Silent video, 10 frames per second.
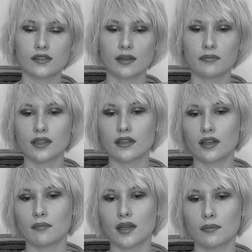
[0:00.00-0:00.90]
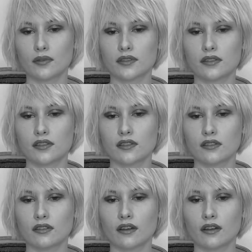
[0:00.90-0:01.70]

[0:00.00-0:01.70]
something that I'm able to do